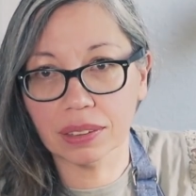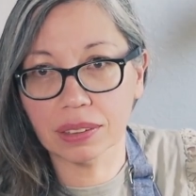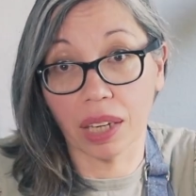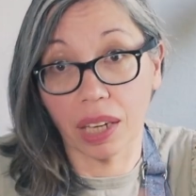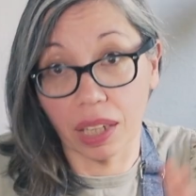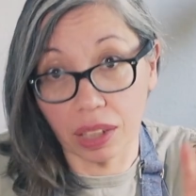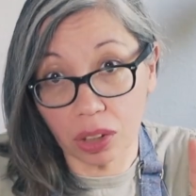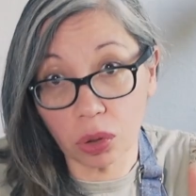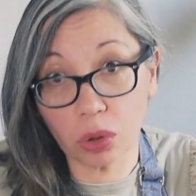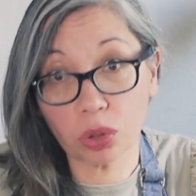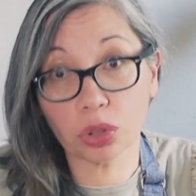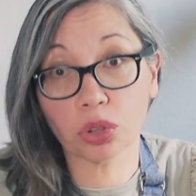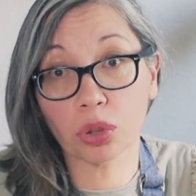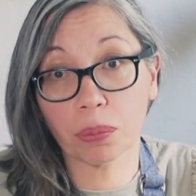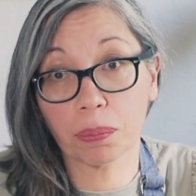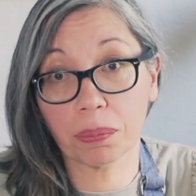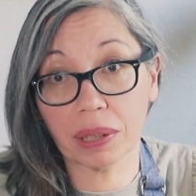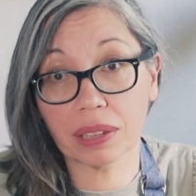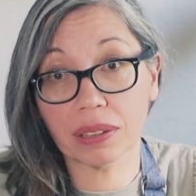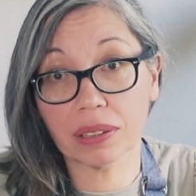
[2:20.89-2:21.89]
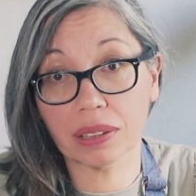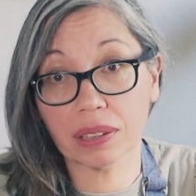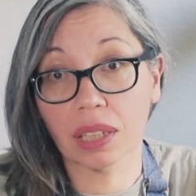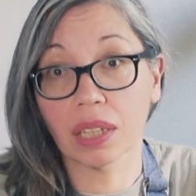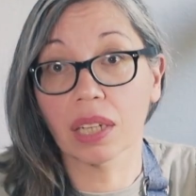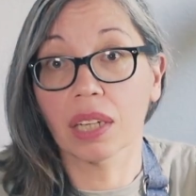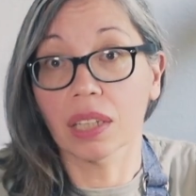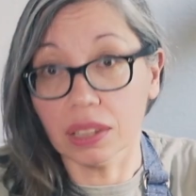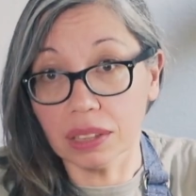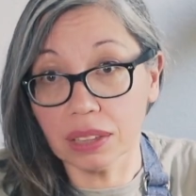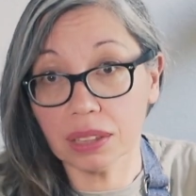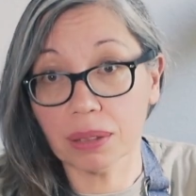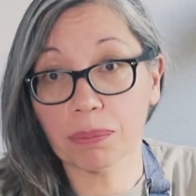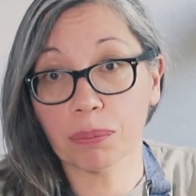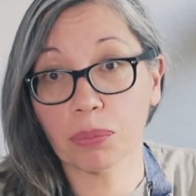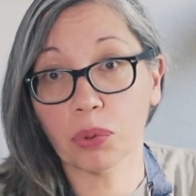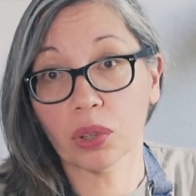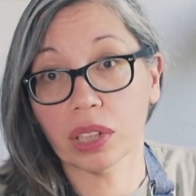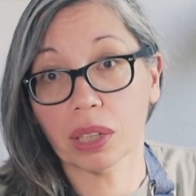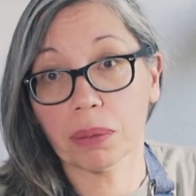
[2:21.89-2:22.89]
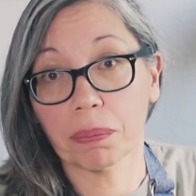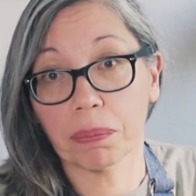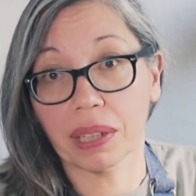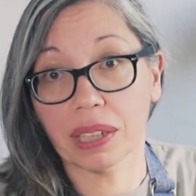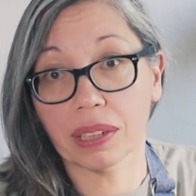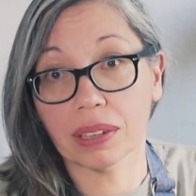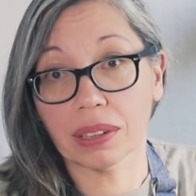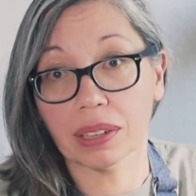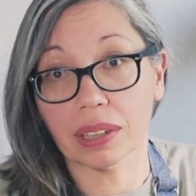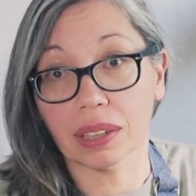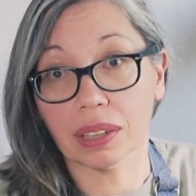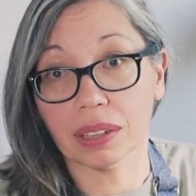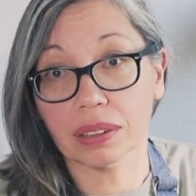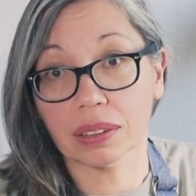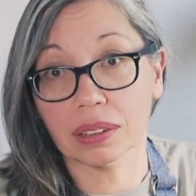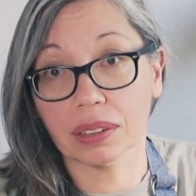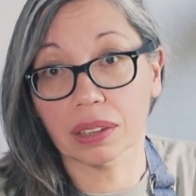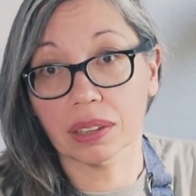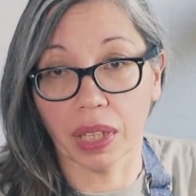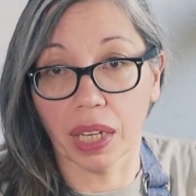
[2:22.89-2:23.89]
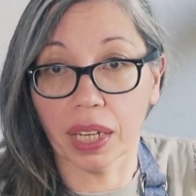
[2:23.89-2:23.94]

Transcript: and also paints symbolic paintings.